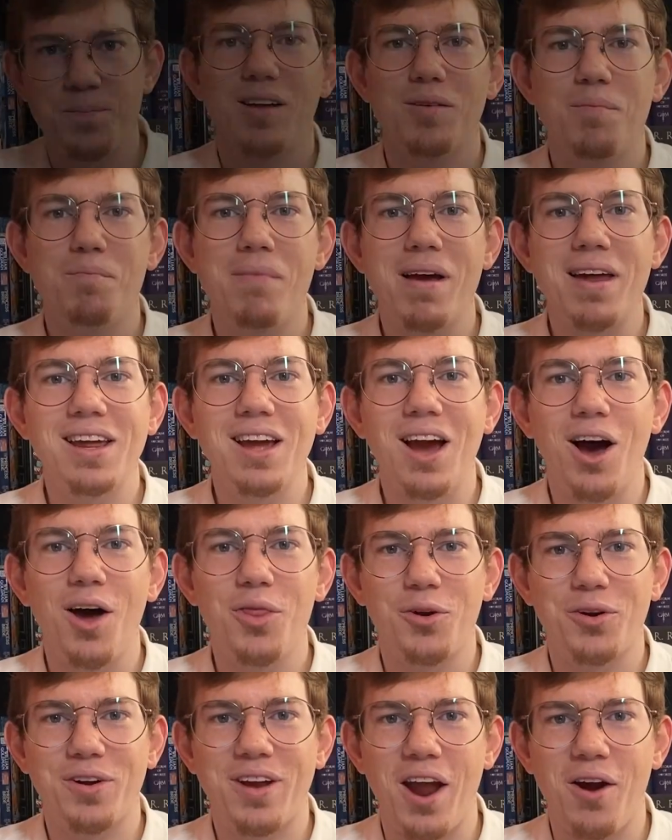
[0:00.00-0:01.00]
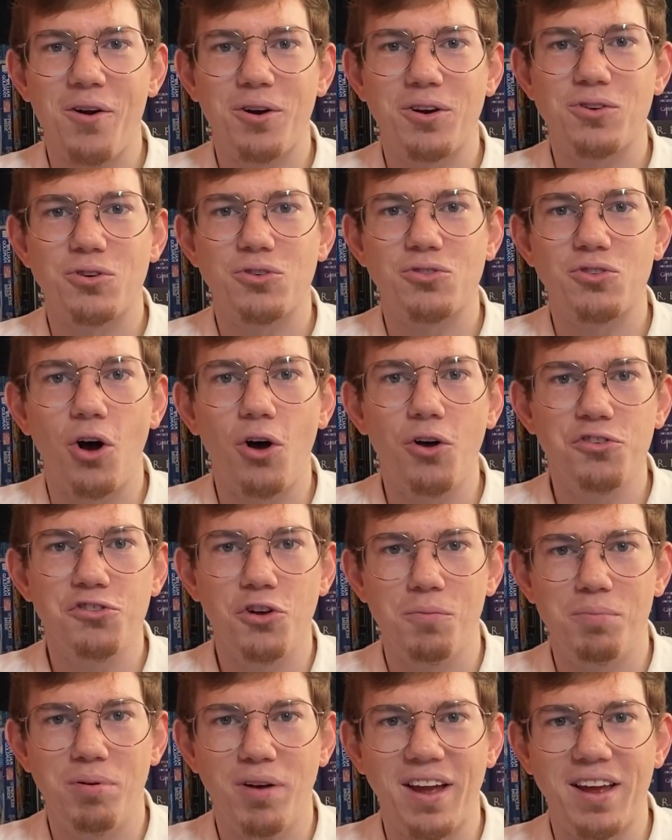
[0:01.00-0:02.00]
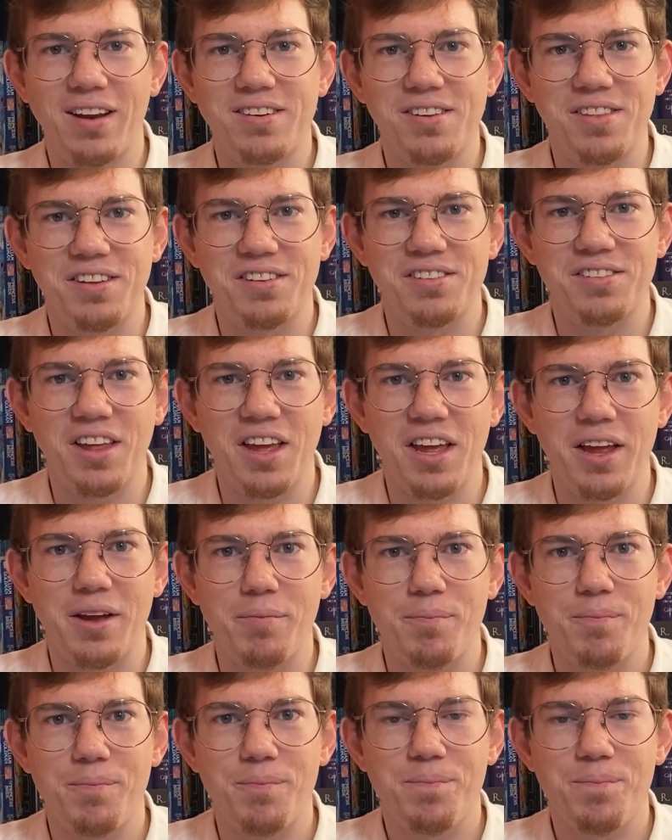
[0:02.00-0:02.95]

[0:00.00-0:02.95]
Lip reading: Many other characters also play into this theme.